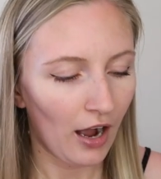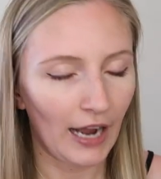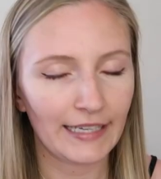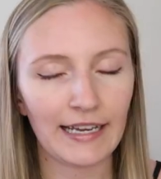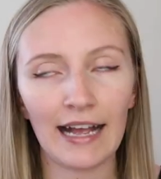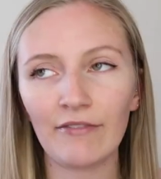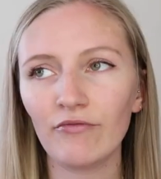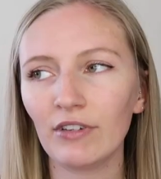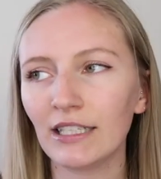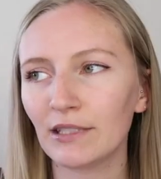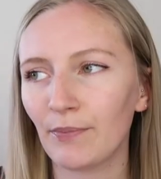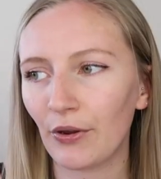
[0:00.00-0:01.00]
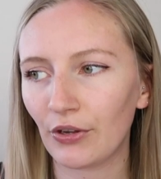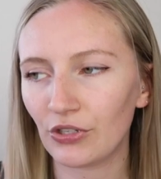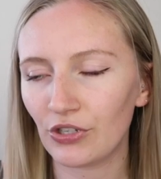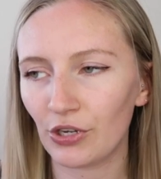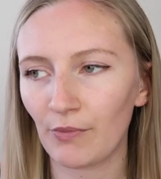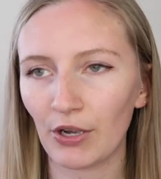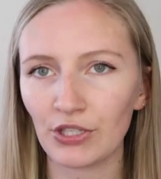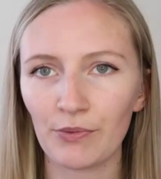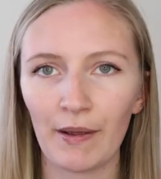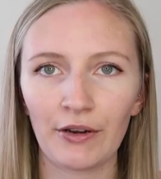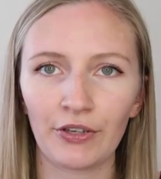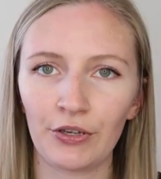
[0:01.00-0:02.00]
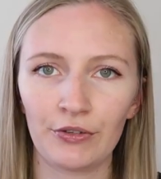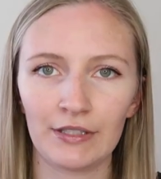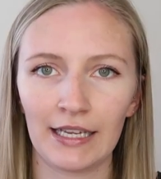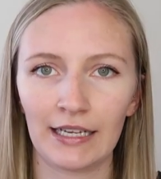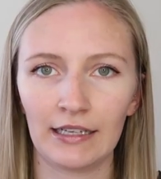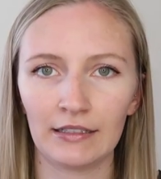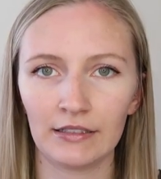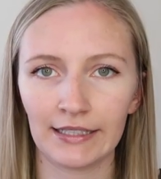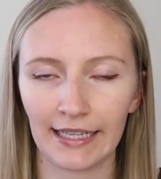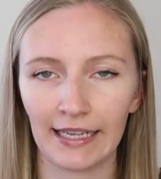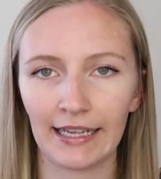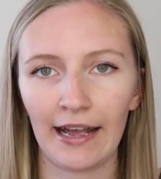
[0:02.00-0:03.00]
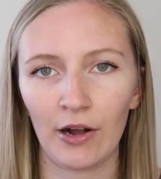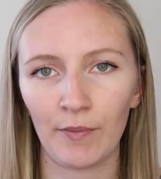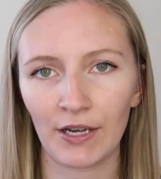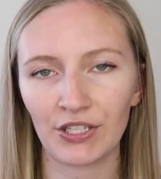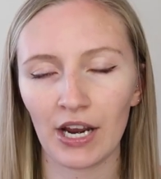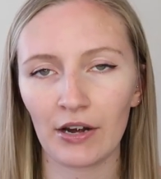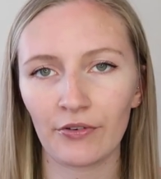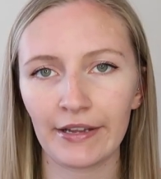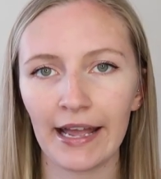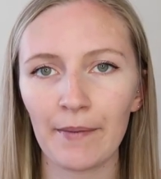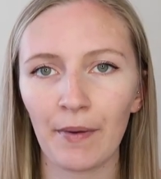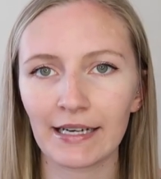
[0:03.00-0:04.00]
I haven't really spoken too much about using skincare on my channel yet,